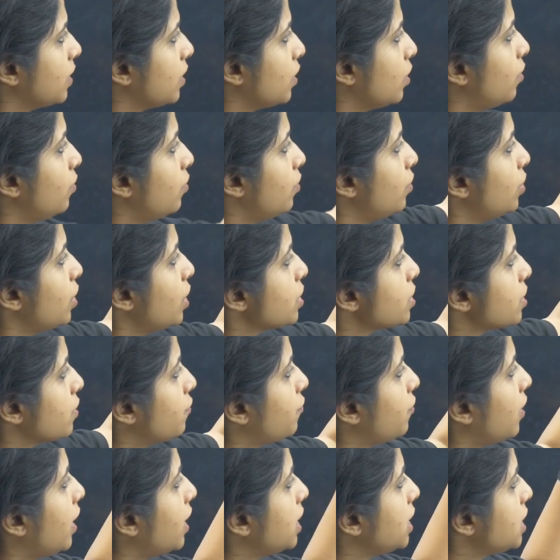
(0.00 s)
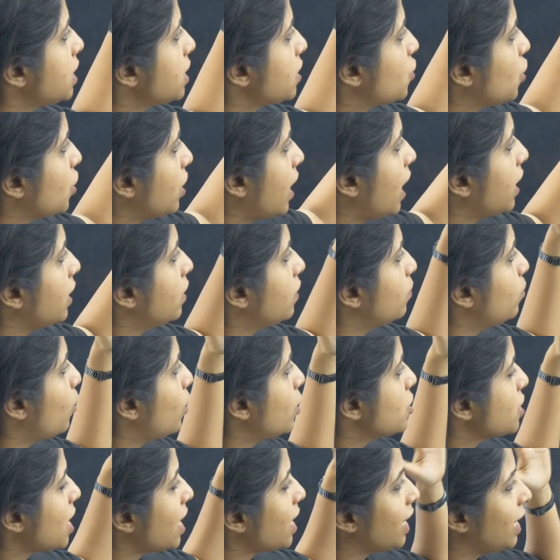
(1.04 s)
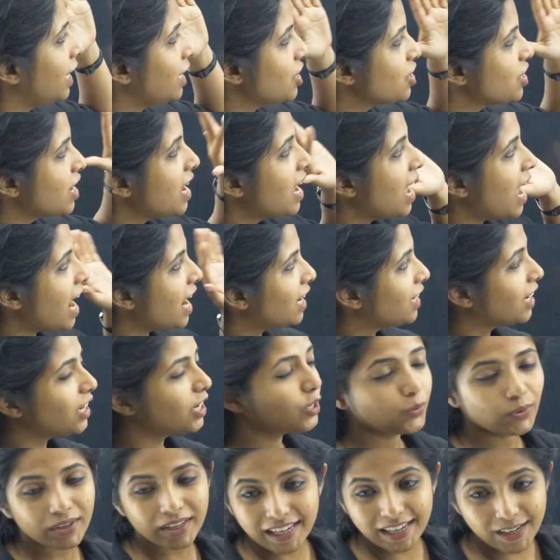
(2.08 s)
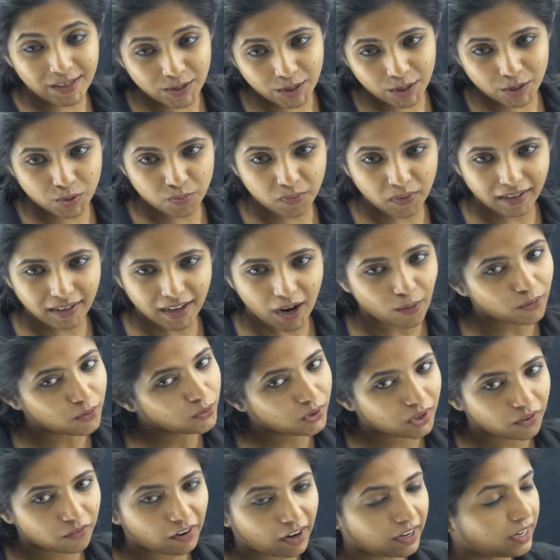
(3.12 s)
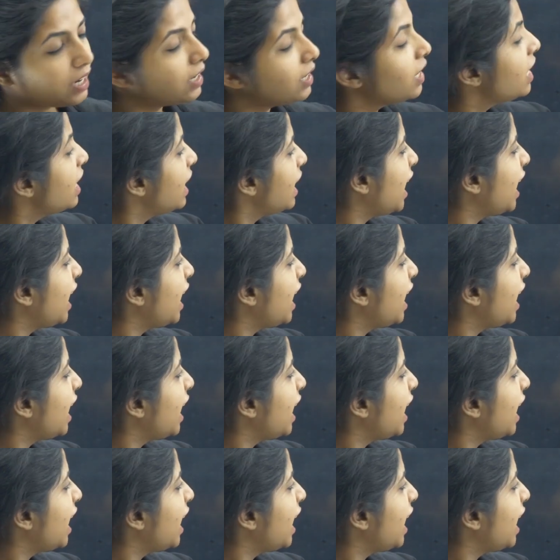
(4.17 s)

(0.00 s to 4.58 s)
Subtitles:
Gonorrhea, syphilis, genital warts and AIDS. I'll tell you the easiest one, how you can find it.